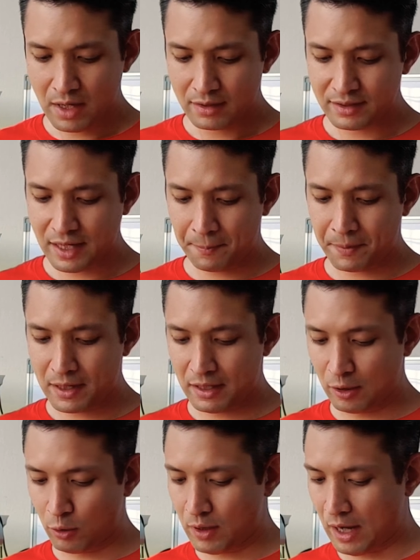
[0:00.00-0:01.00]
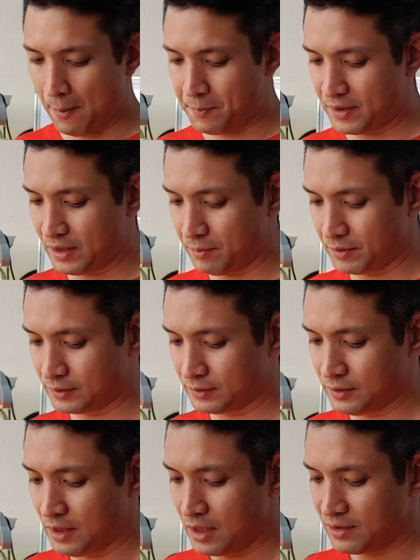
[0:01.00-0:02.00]
The upper and lower epidermal
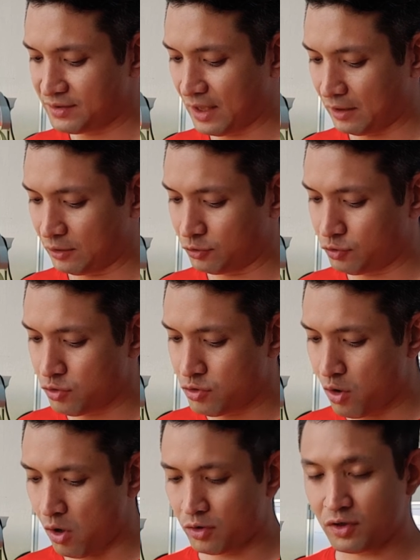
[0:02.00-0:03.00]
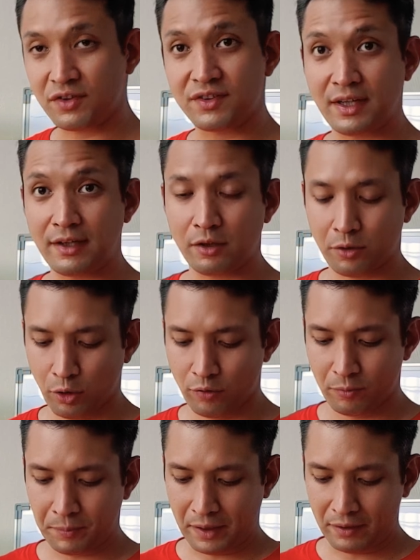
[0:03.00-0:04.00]
cells do not contain
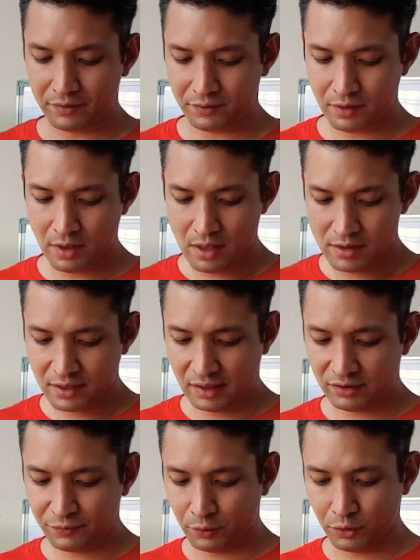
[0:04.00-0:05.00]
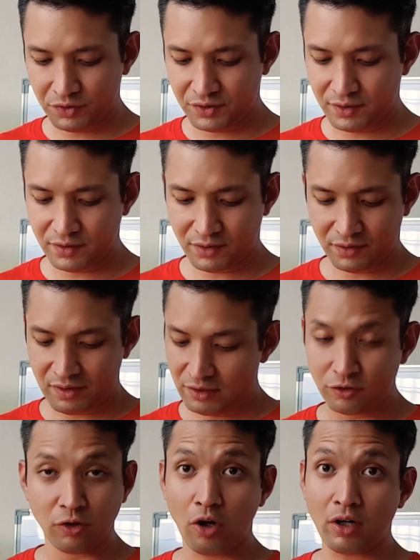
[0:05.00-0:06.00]
chloroplasts, thus photosynthesis
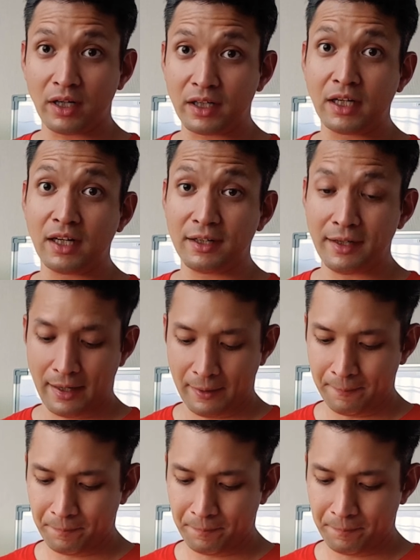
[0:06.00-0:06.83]
does not occur there.